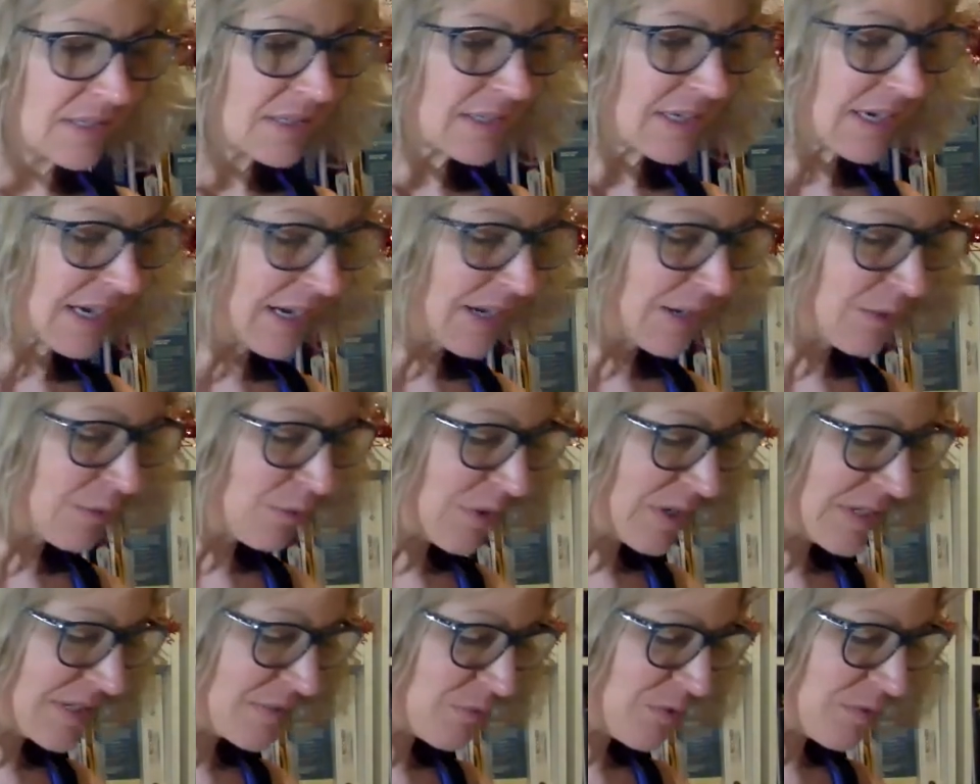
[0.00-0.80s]
Uh,
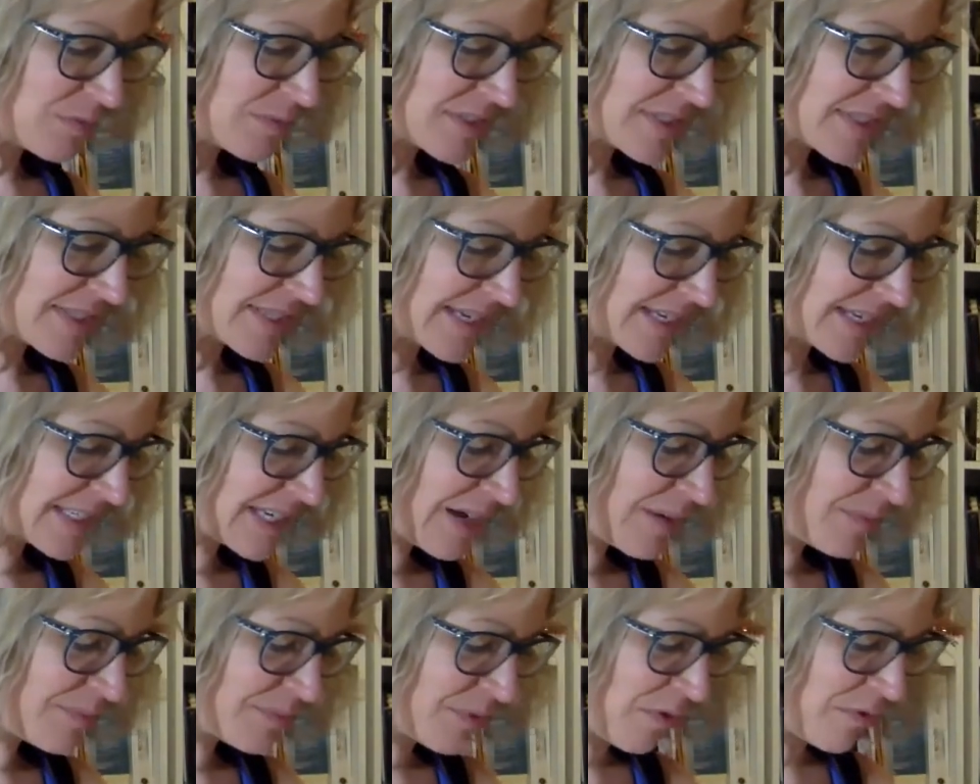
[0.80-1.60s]
one woman signed
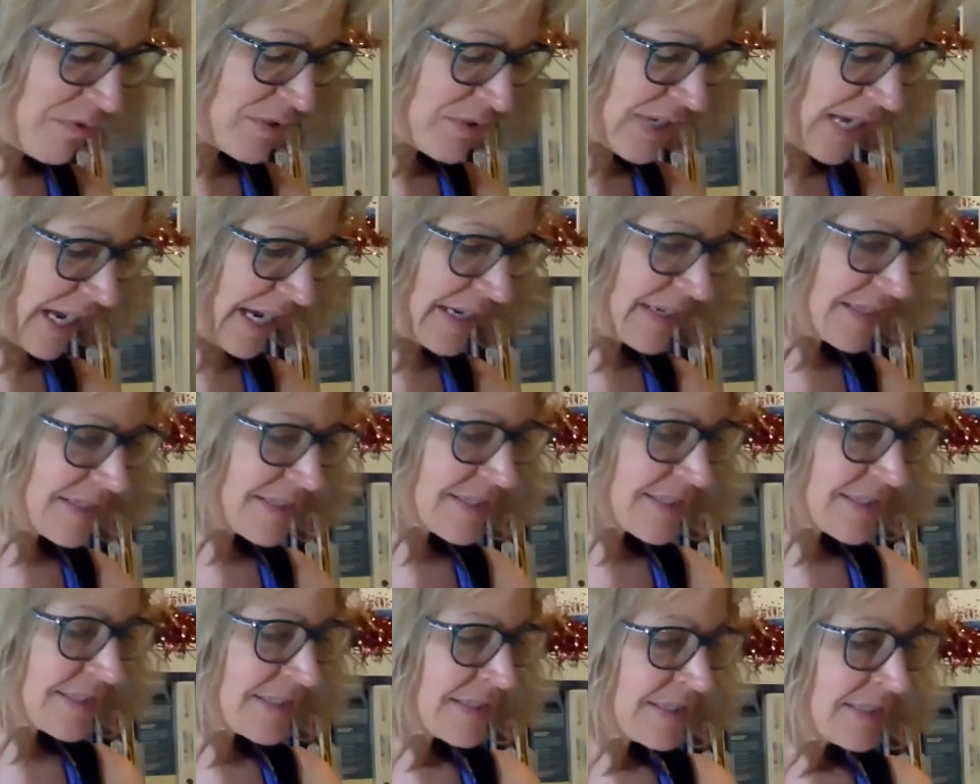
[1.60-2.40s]
up overnight.
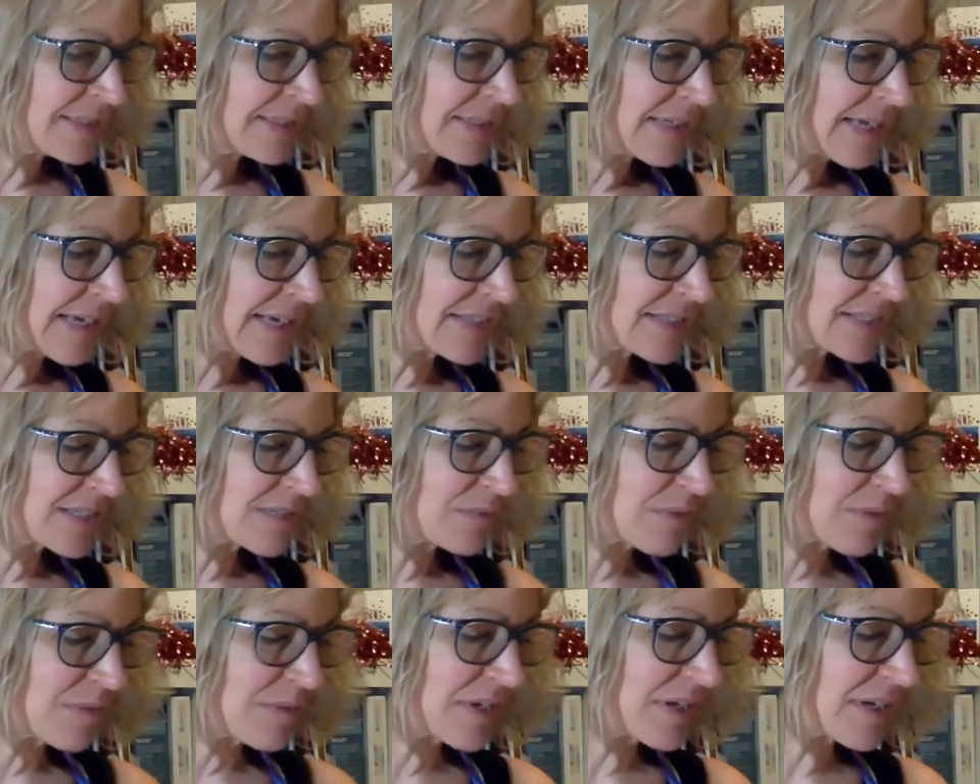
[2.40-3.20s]
18
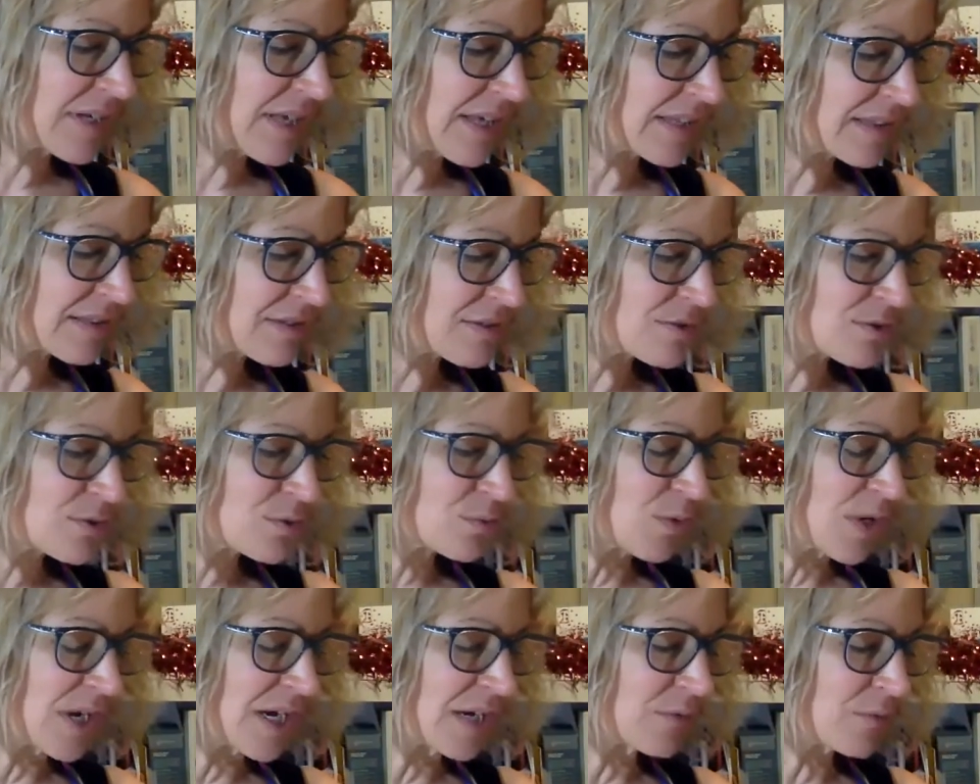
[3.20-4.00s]
women, and there's
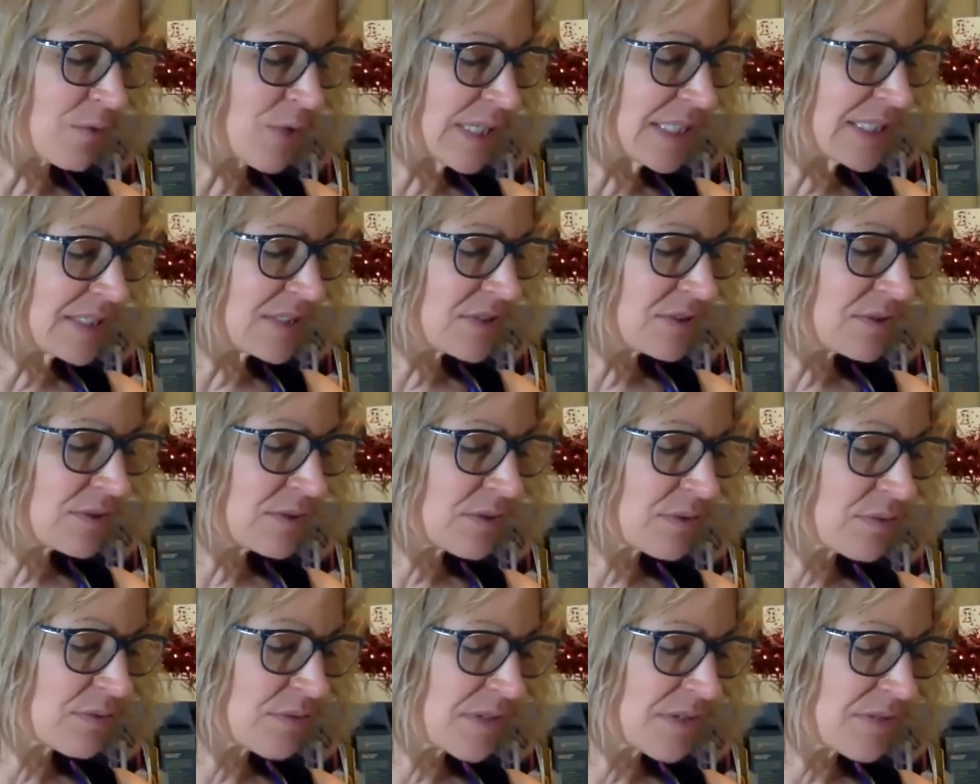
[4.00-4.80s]
what, one, two,
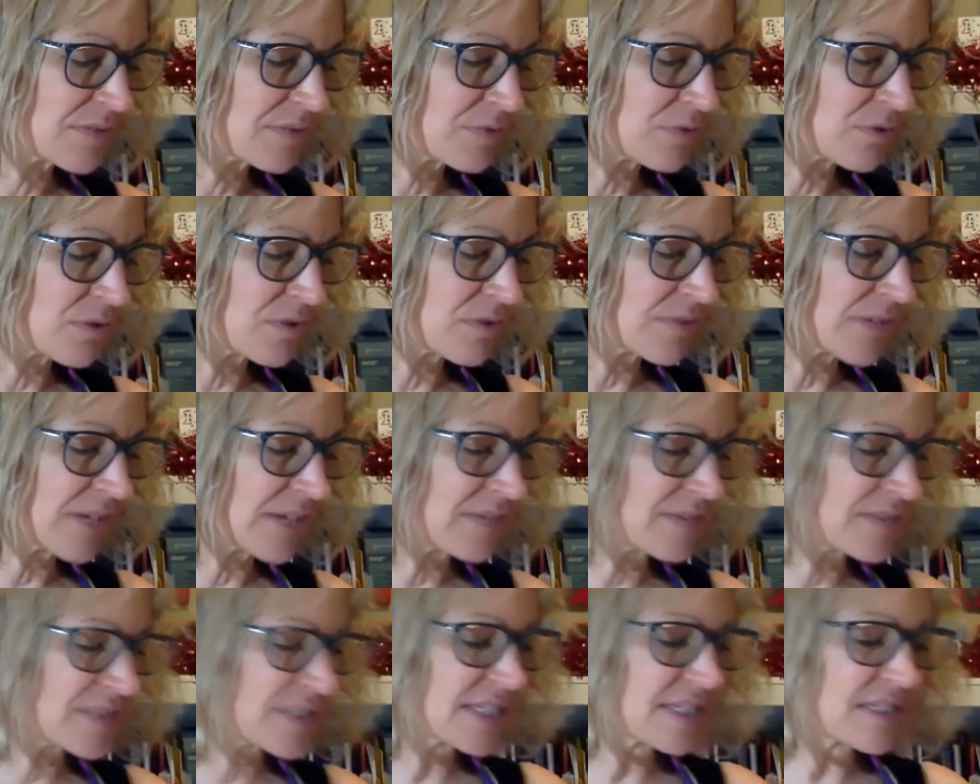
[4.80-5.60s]
three, four, five,
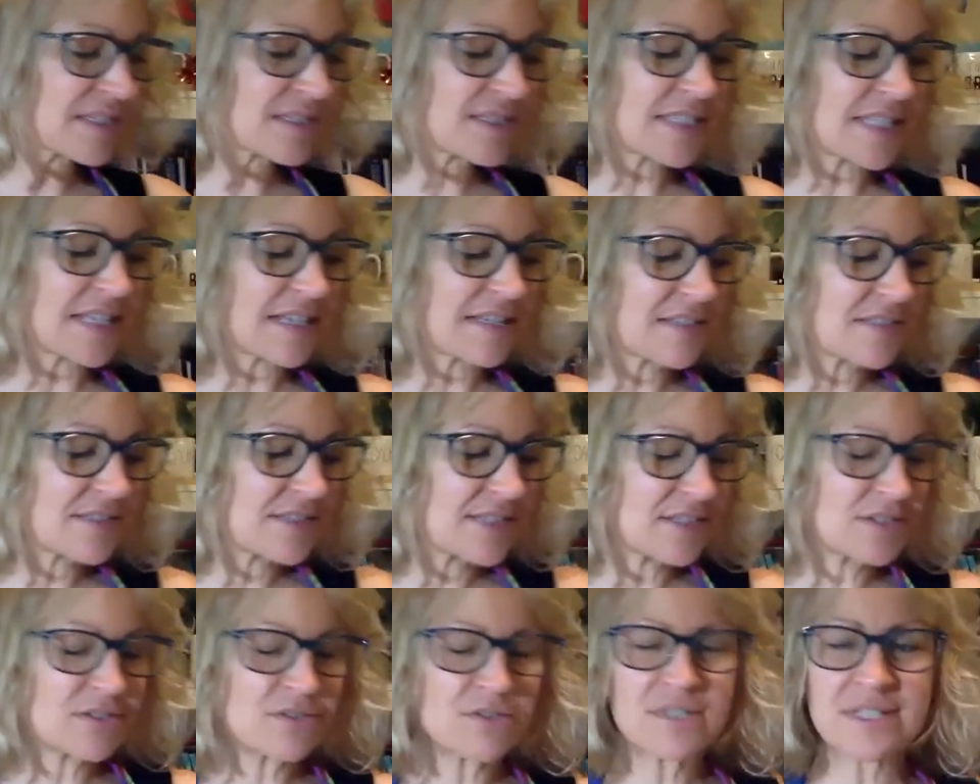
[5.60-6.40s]
six,
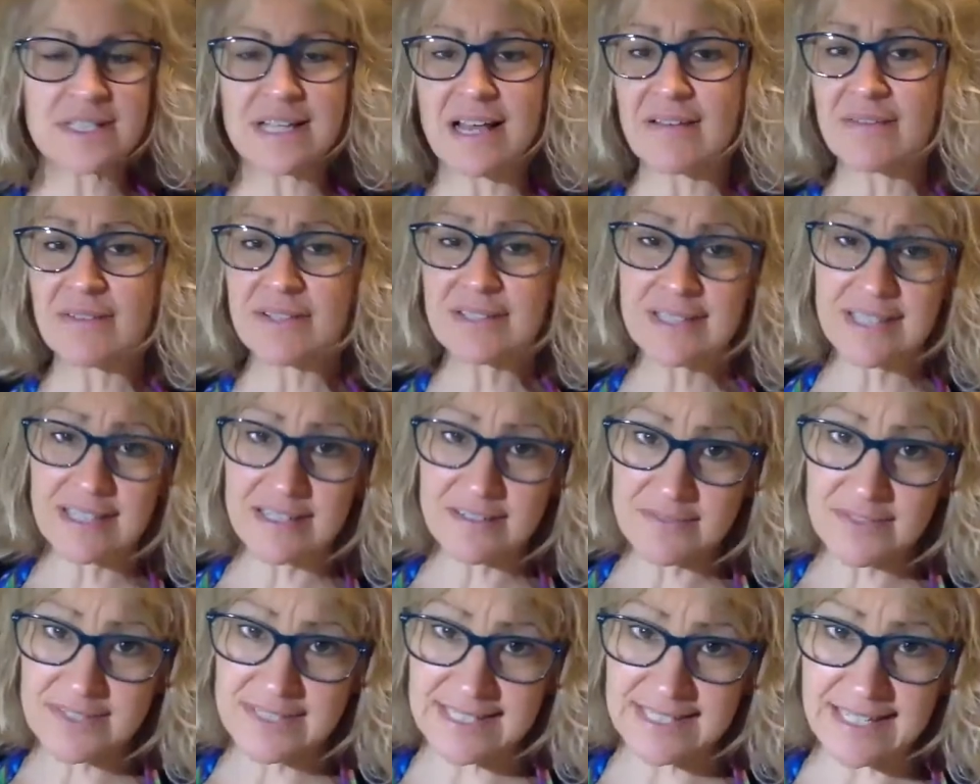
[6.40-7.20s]
six or seven that
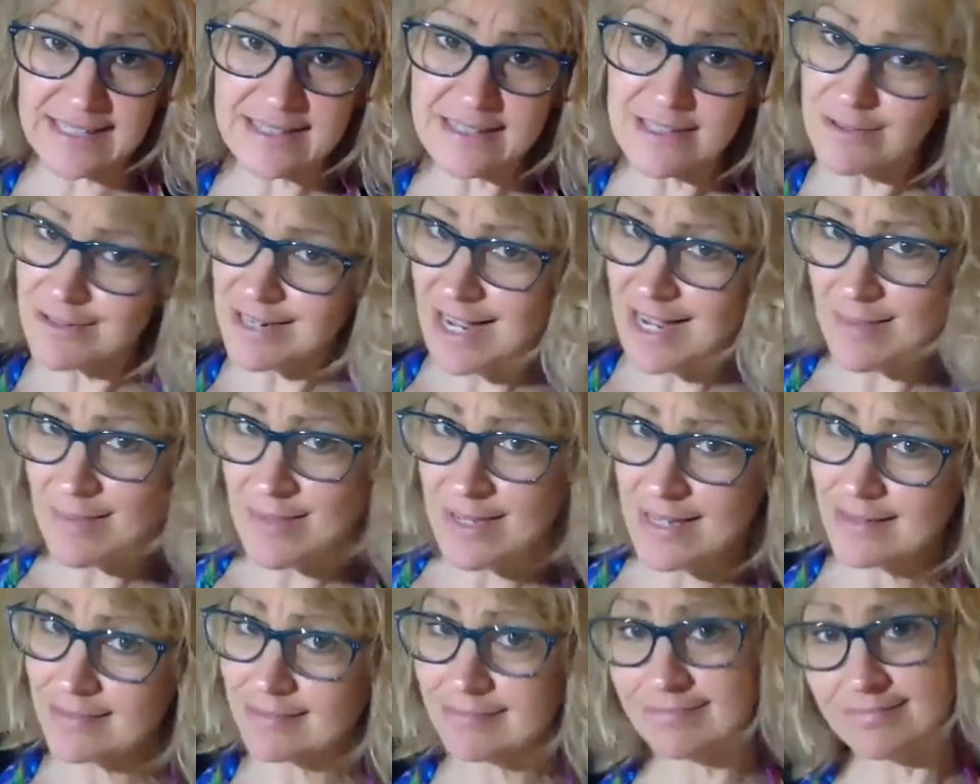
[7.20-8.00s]
have said they're
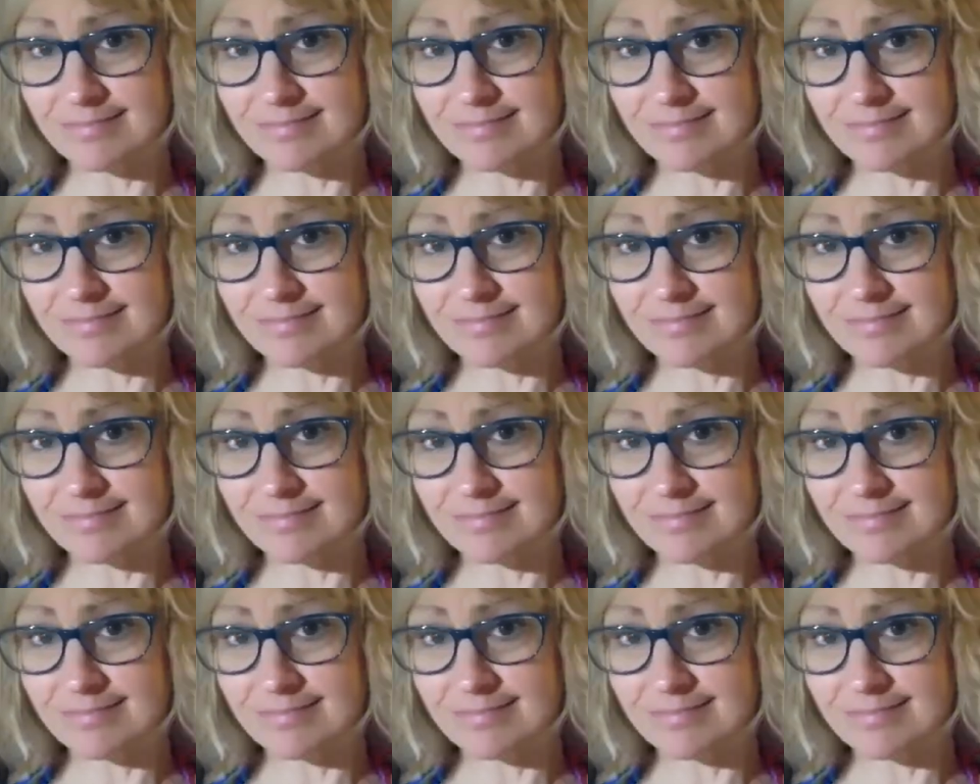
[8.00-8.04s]
coming.